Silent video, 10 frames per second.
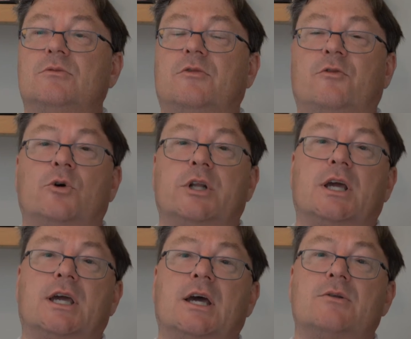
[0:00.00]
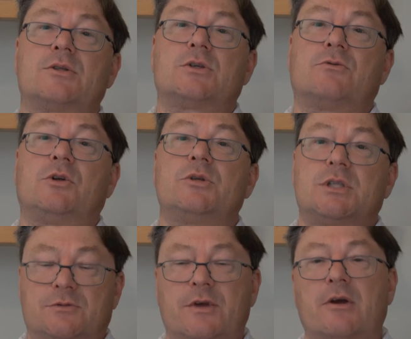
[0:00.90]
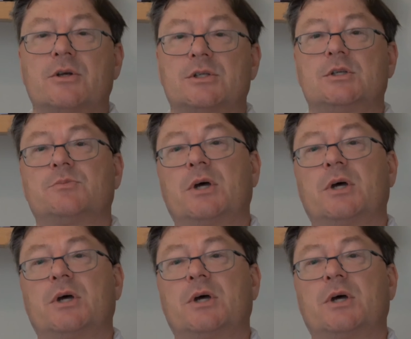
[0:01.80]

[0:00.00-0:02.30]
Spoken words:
fawning accounts of Lucius Verus's